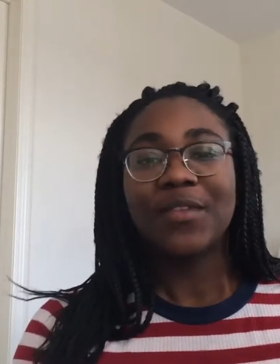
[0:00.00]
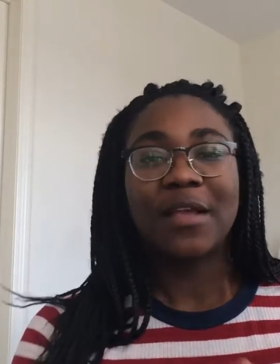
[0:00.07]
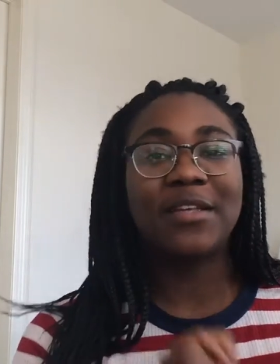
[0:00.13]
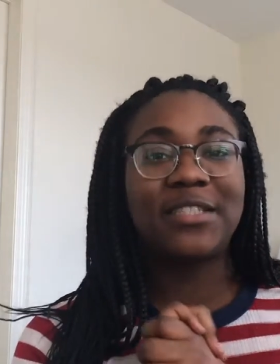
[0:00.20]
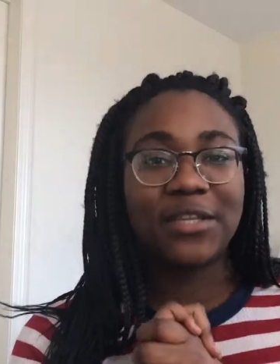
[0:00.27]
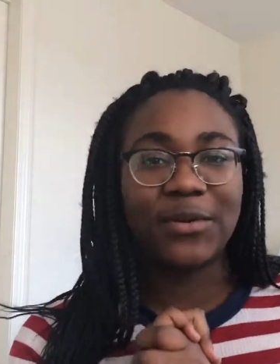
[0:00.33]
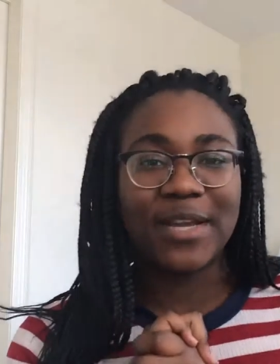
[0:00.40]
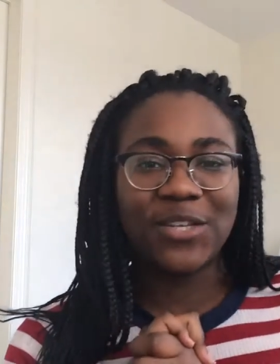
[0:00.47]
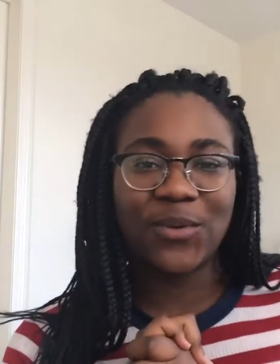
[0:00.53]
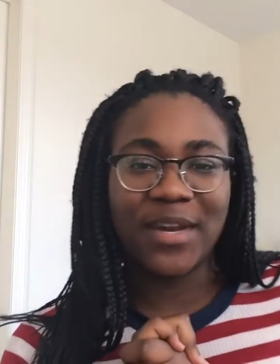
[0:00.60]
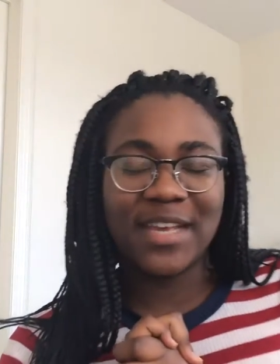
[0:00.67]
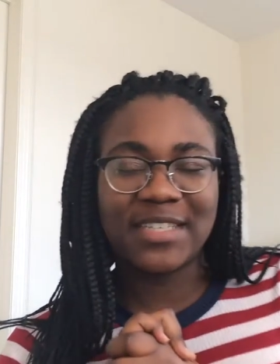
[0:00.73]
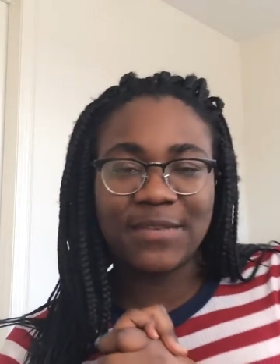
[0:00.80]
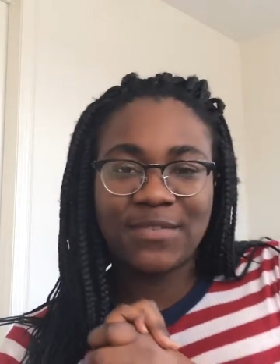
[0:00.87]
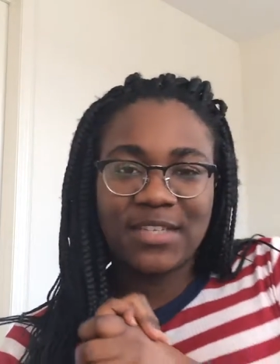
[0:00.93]
So in
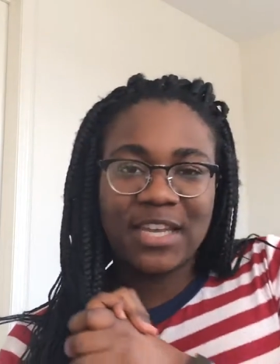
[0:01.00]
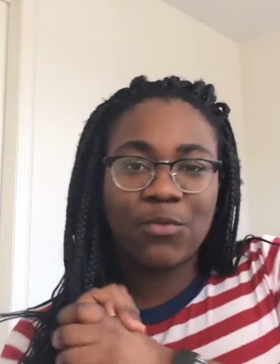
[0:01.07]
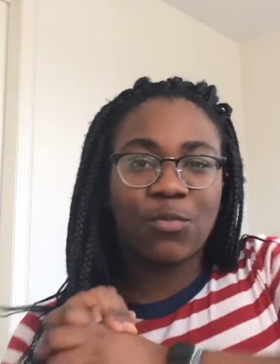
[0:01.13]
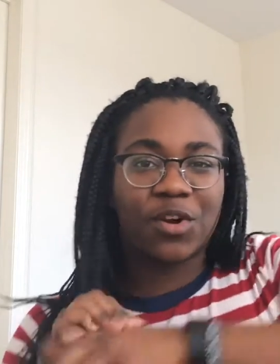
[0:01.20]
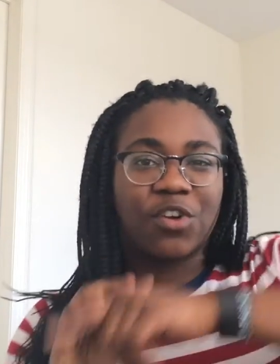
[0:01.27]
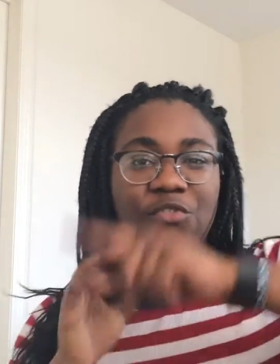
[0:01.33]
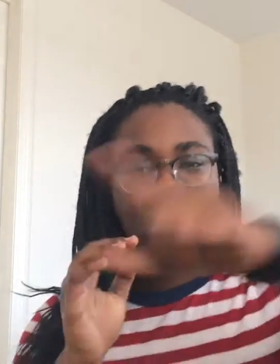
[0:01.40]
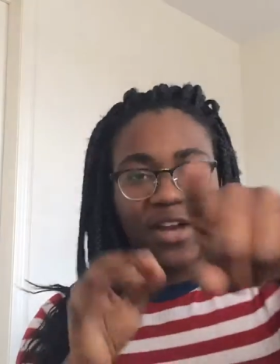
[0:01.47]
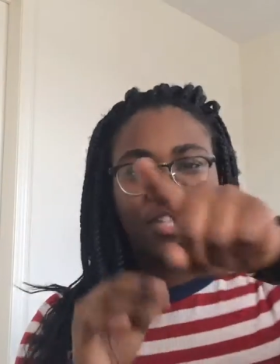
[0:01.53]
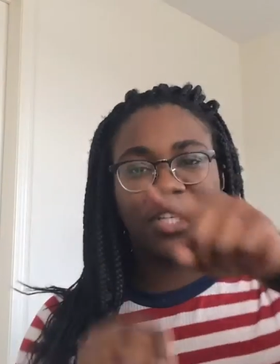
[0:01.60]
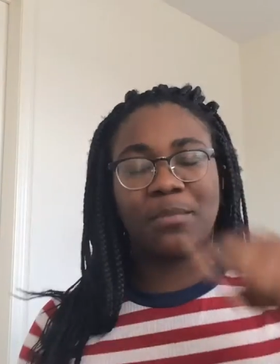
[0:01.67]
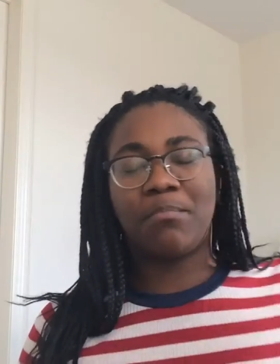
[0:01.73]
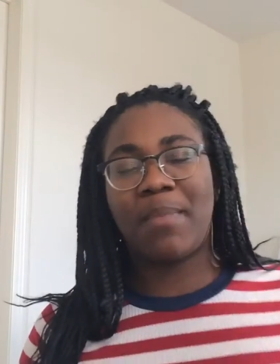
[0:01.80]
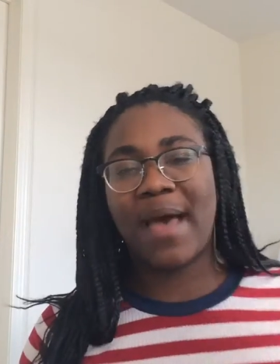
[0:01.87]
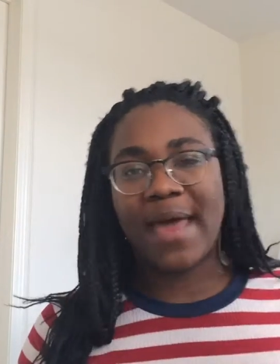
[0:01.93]
2017, we're
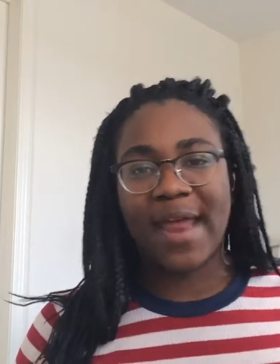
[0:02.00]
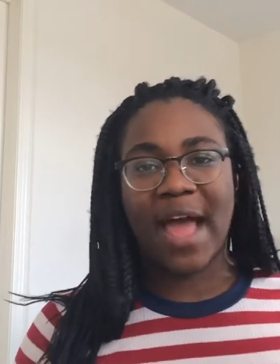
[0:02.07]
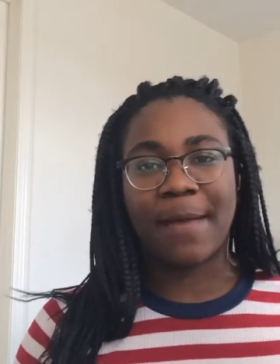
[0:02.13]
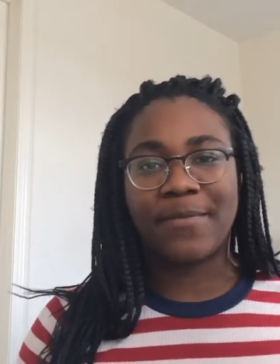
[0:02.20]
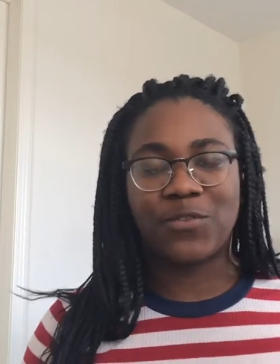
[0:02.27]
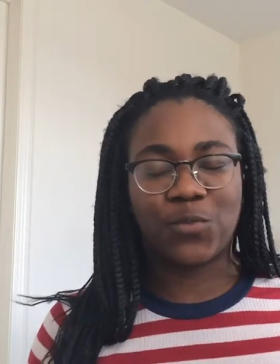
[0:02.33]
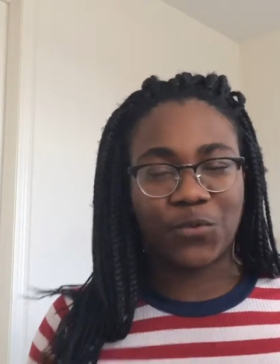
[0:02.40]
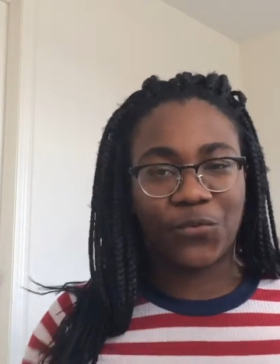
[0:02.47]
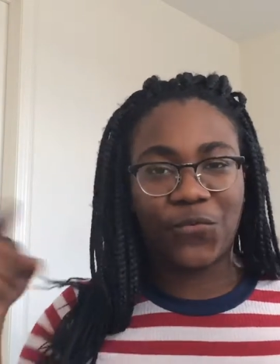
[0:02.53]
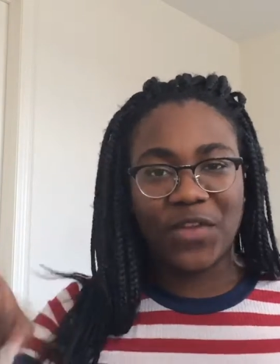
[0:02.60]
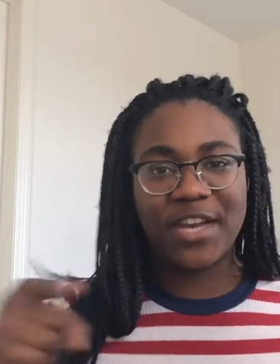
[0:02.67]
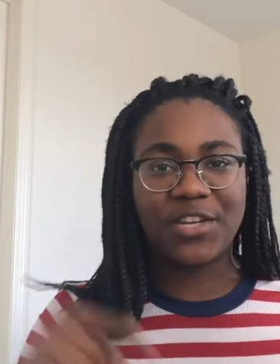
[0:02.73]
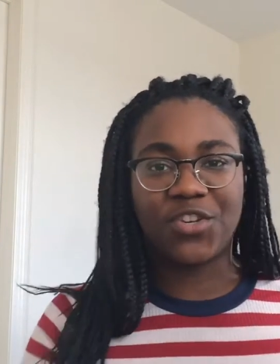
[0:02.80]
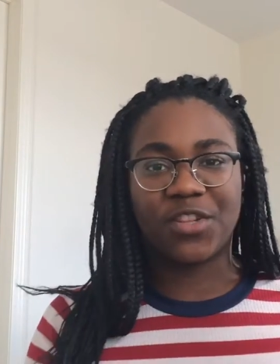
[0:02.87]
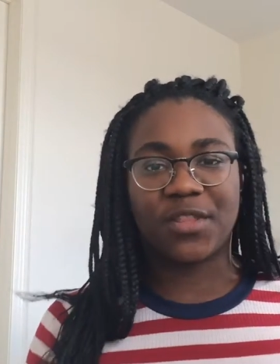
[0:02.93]
crushing bad habits, we're
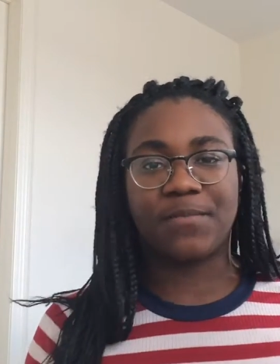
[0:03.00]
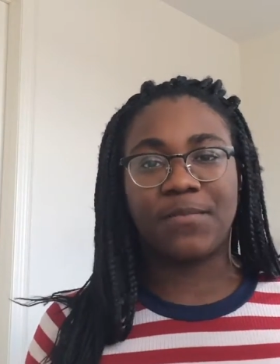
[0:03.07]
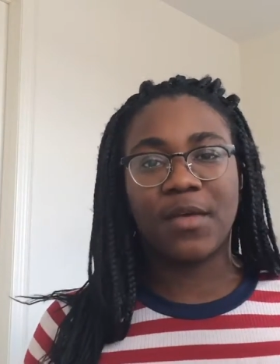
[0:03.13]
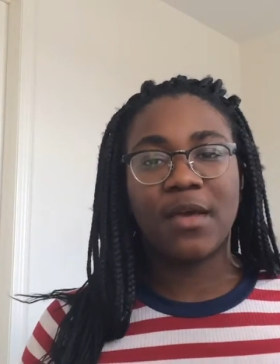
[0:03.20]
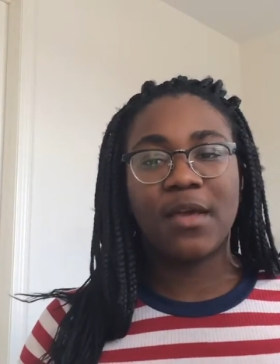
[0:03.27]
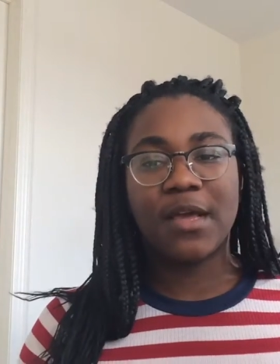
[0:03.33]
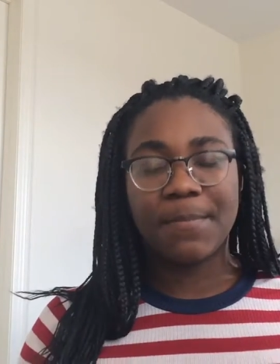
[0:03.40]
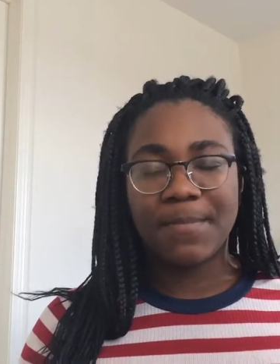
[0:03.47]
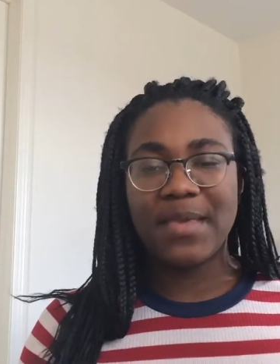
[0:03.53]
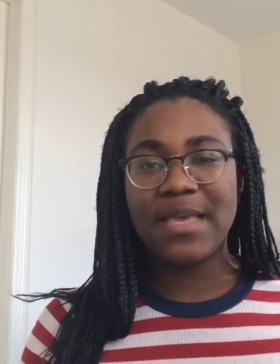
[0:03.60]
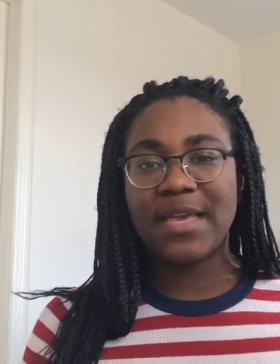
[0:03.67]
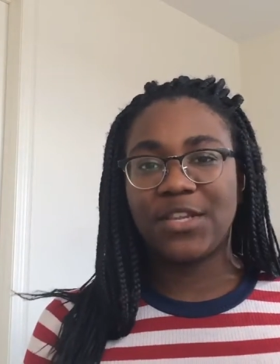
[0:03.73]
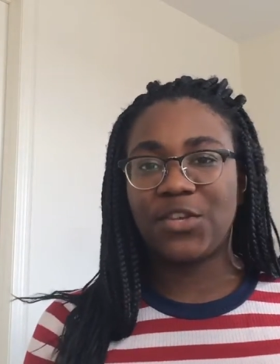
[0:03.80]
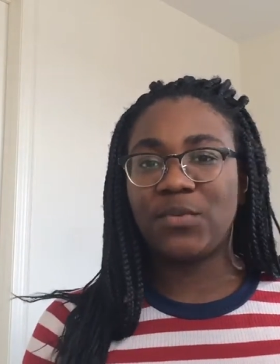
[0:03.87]
finishing them. Me and